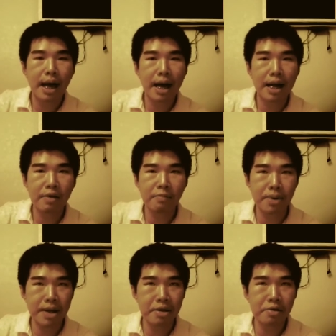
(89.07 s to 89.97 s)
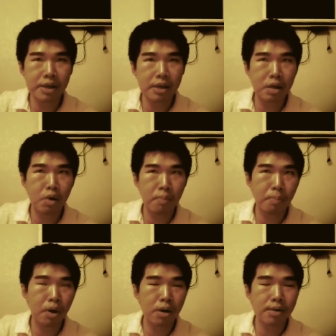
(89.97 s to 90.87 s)
I've been using
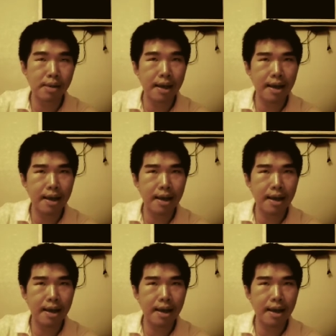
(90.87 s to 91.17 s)
Dropbox